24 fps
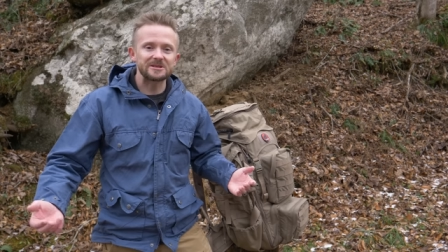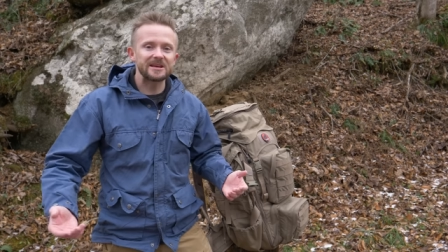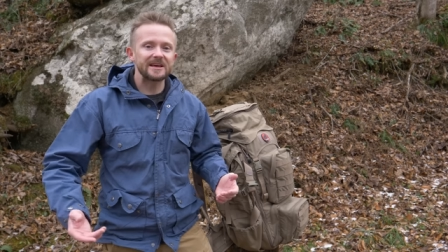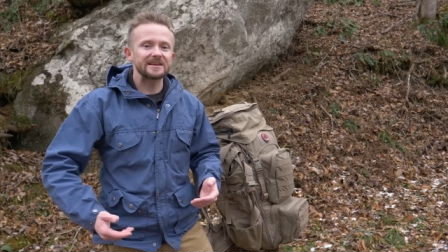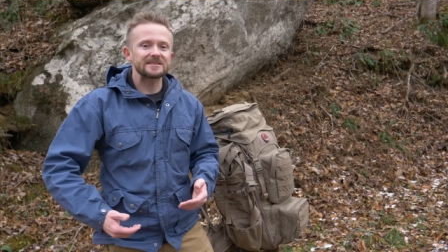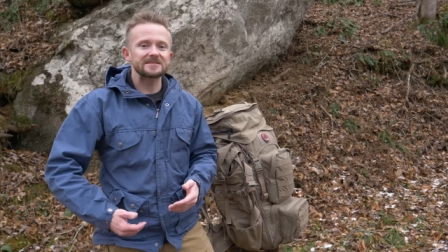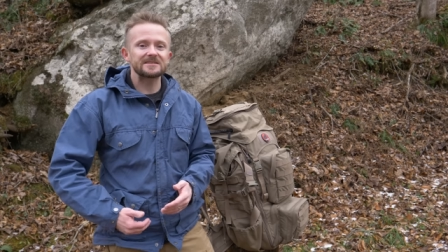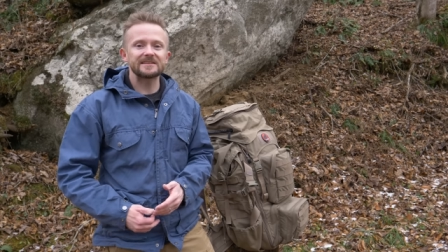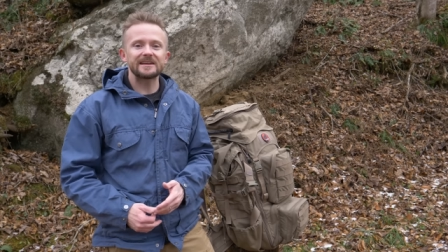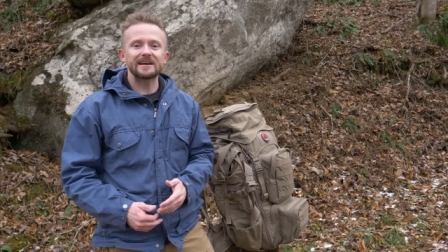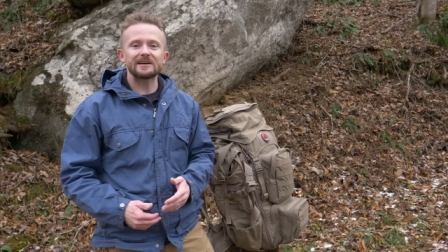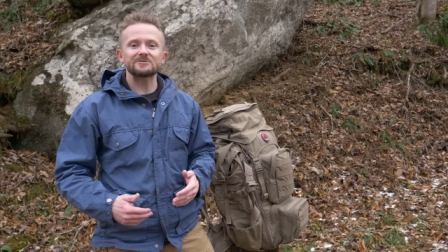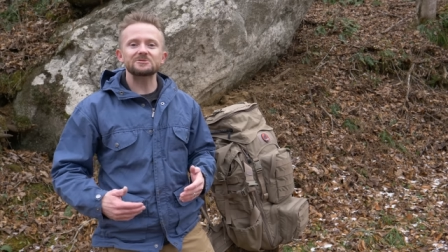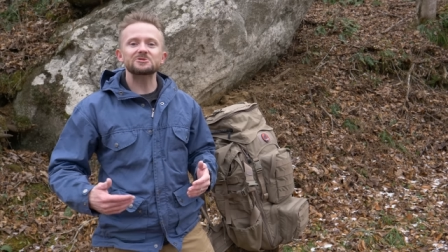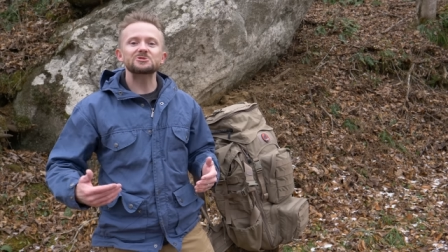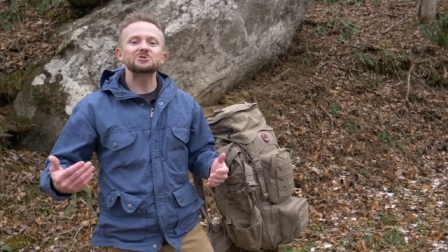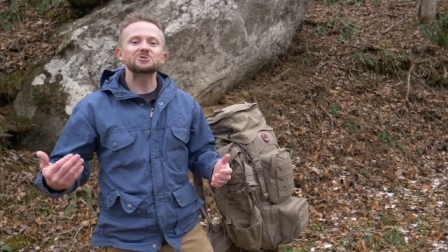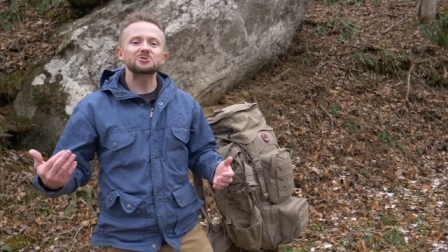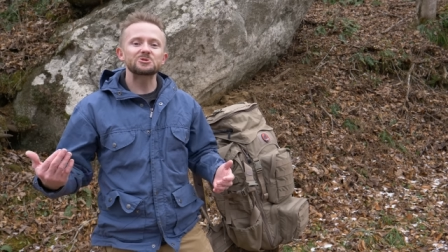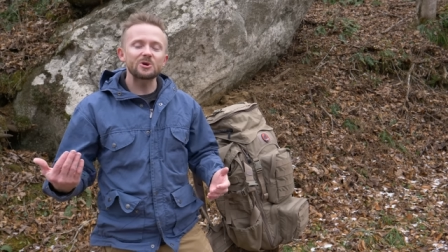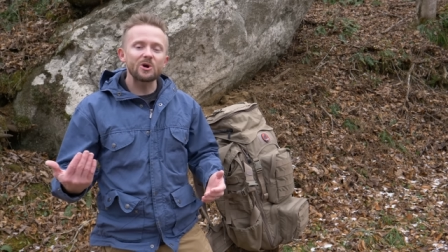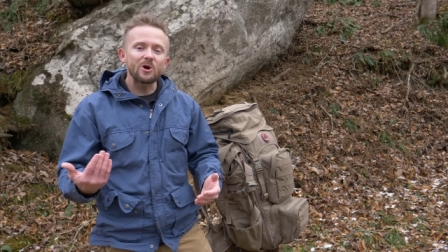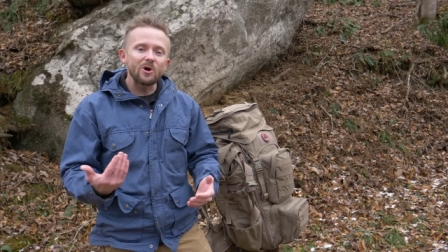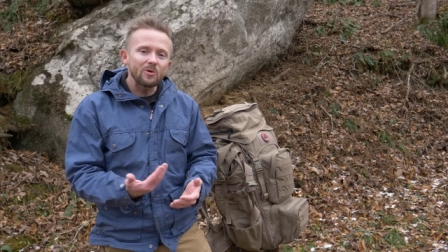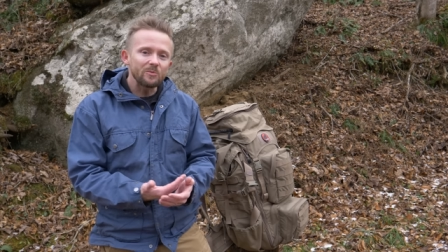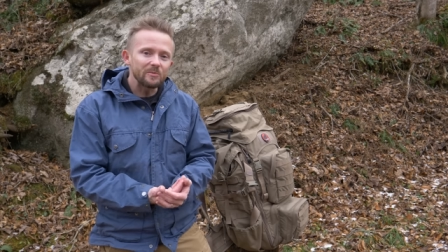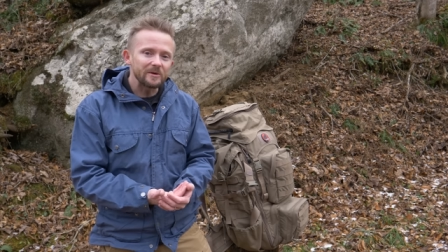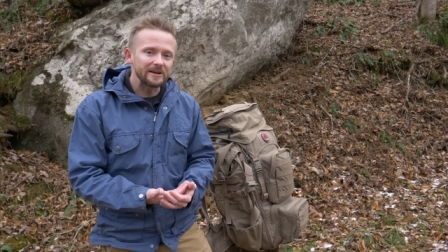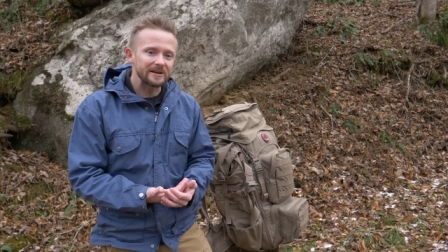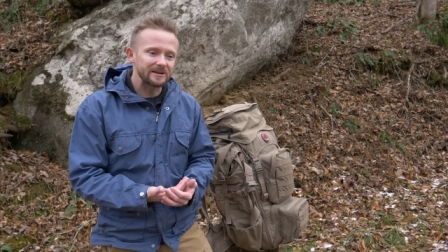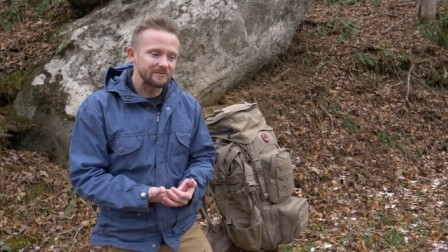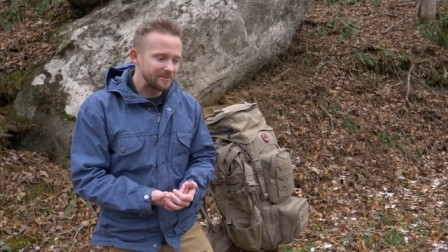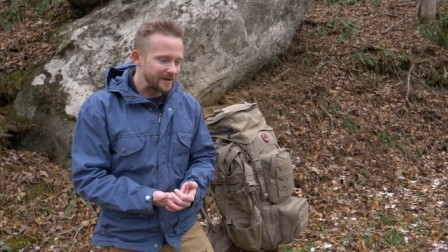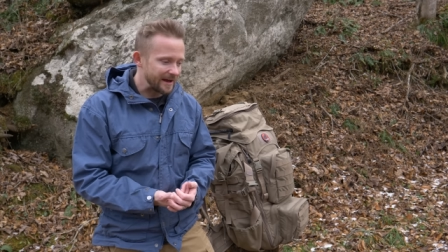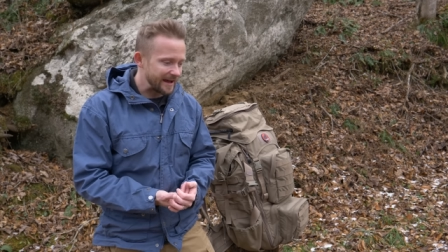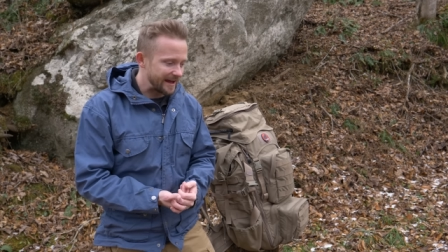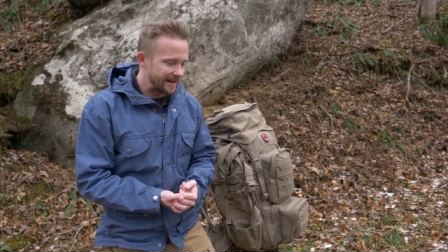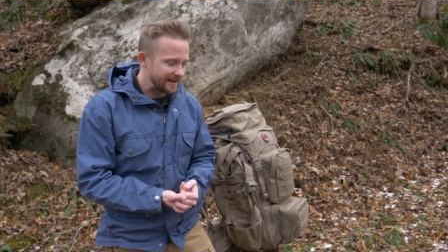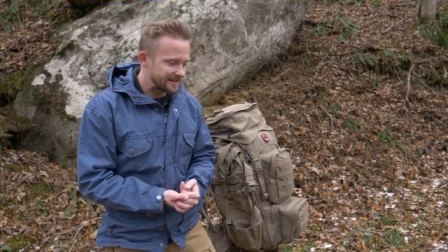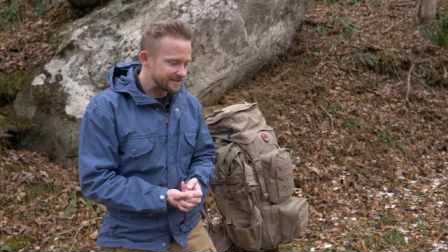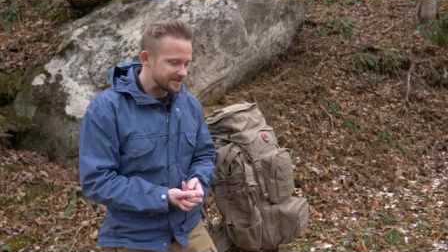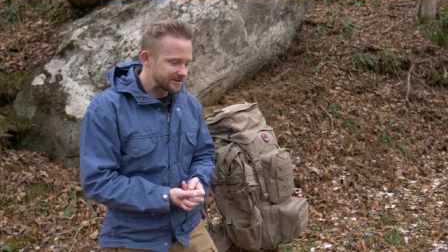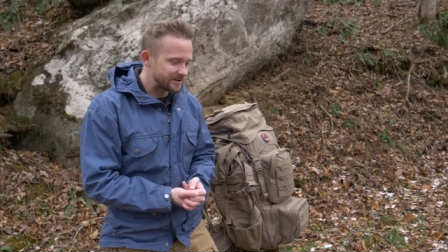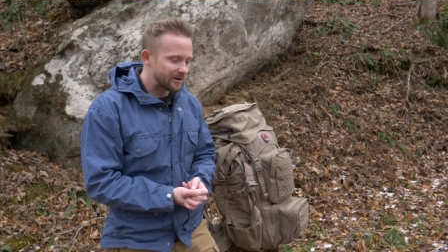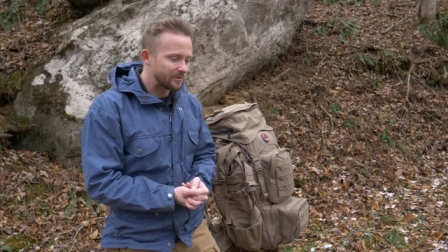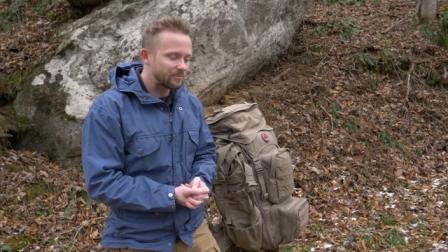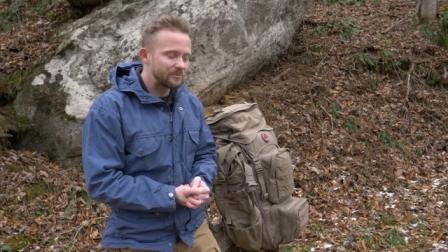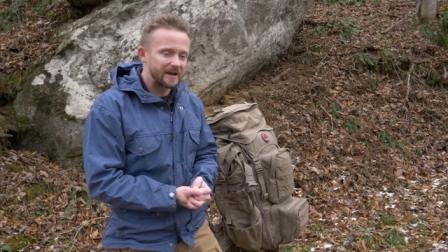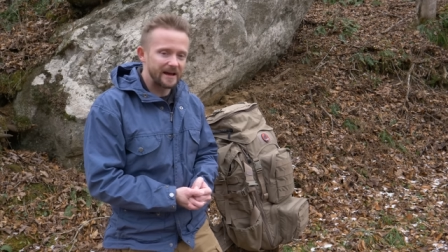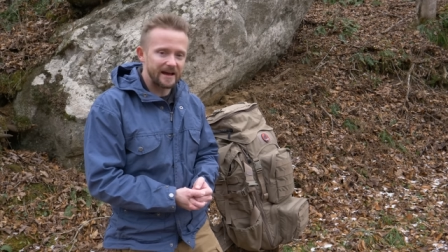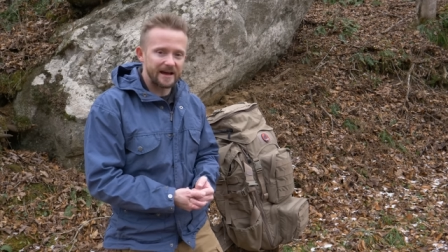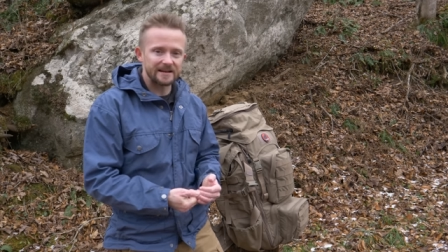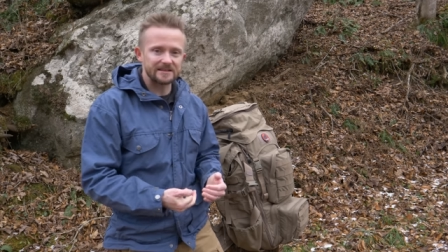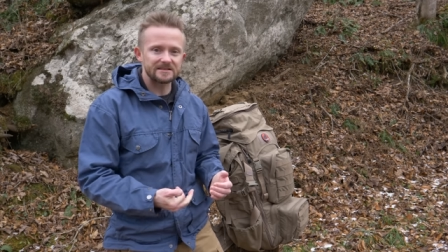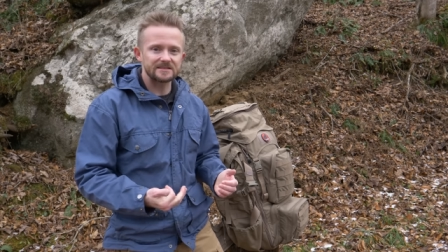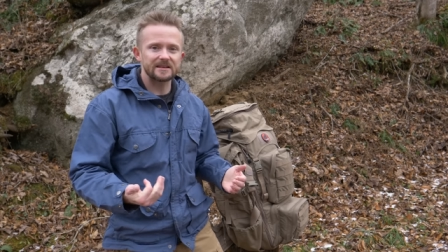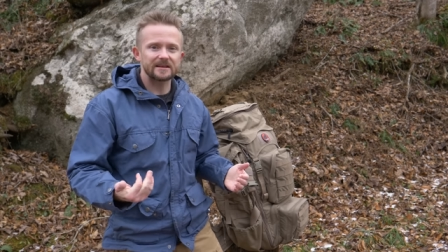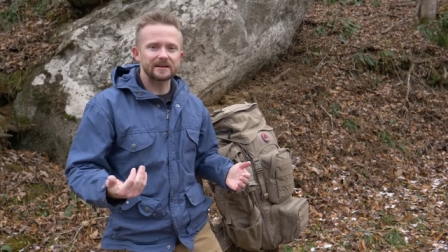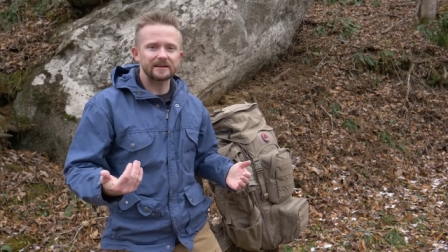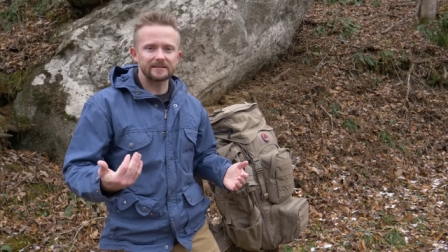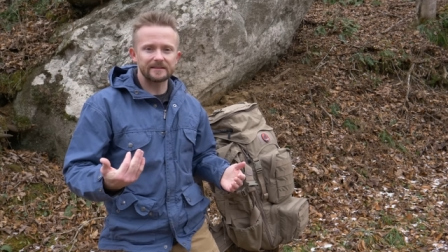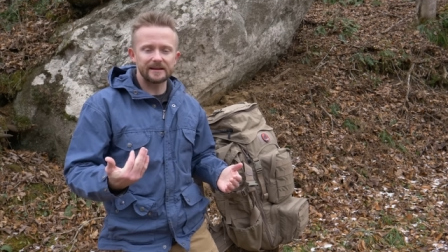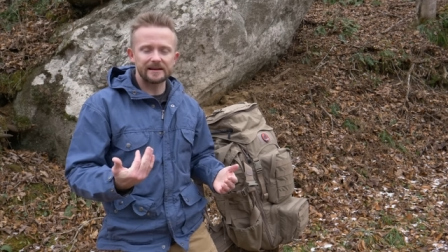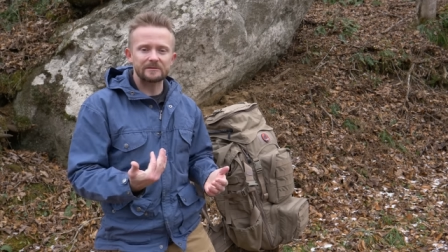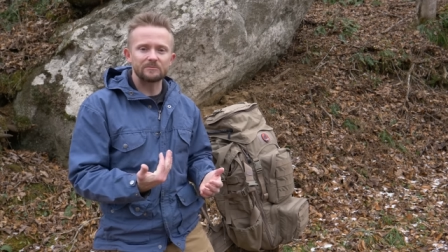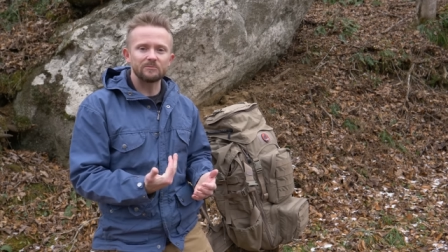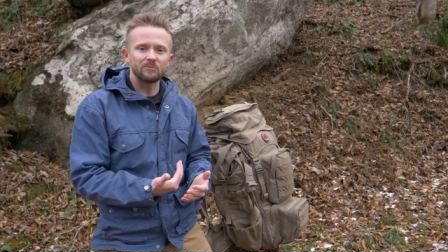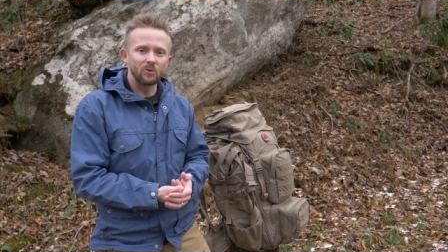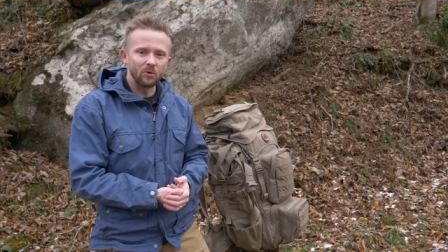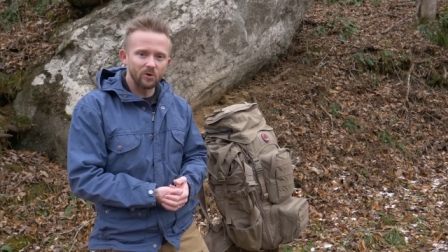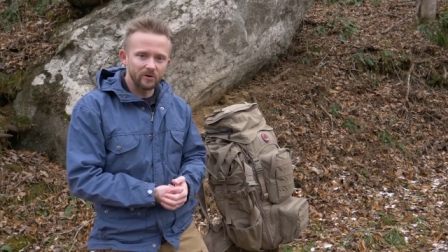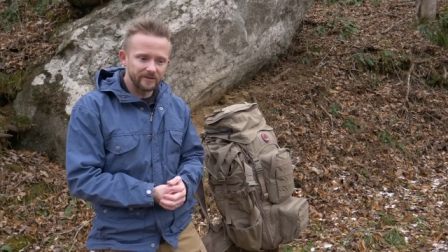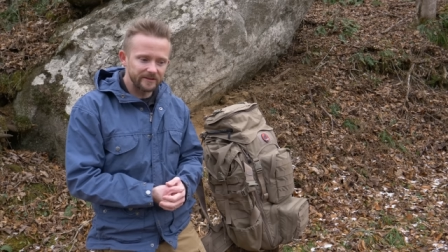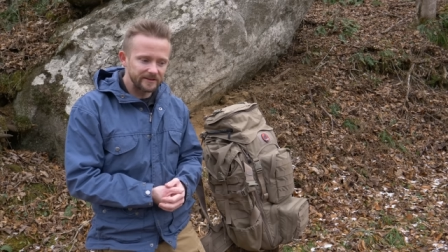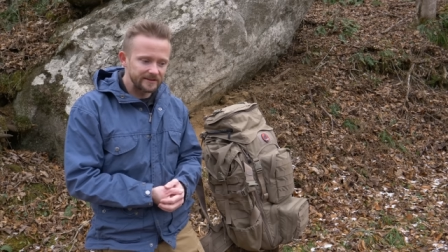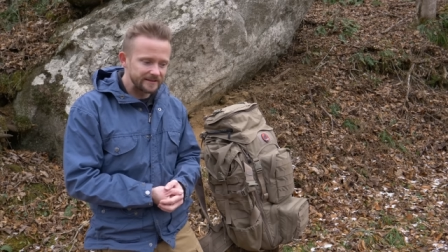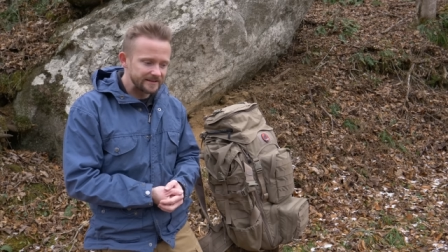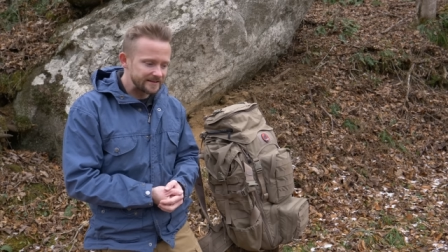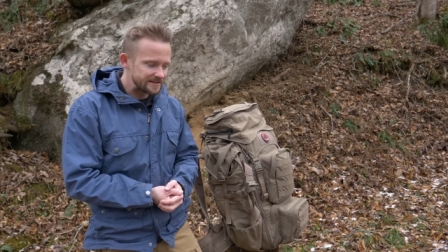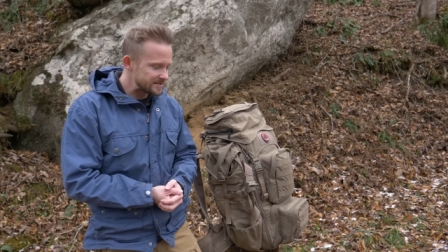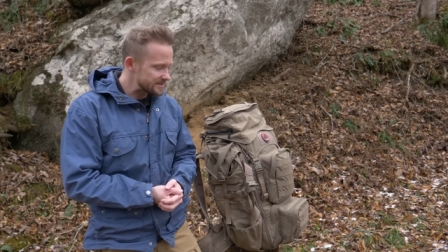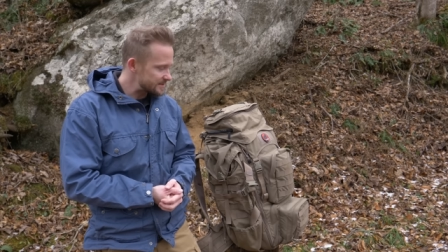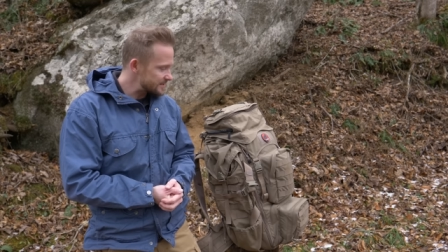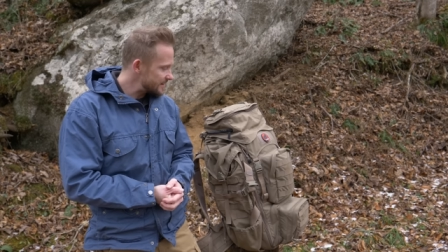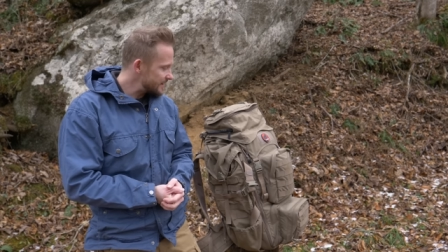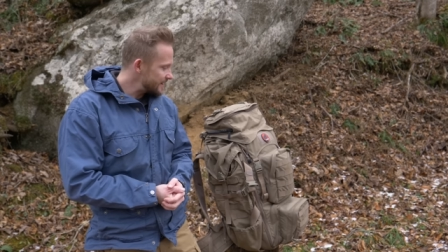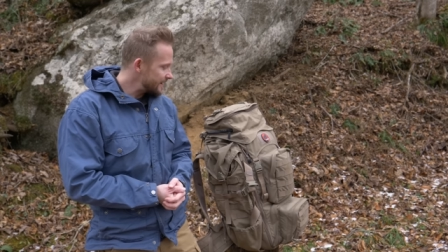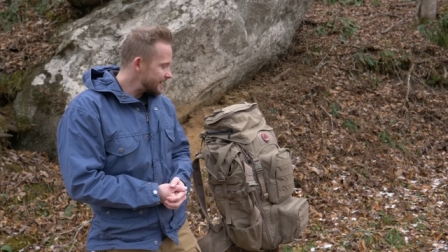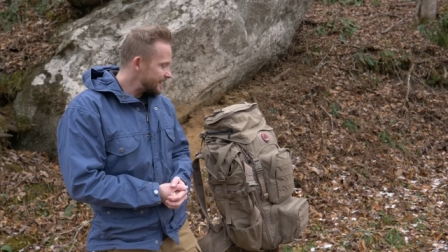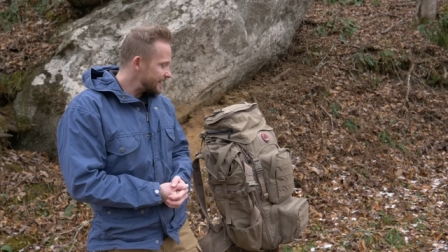testing out so many packs, there are packs that I like more than this.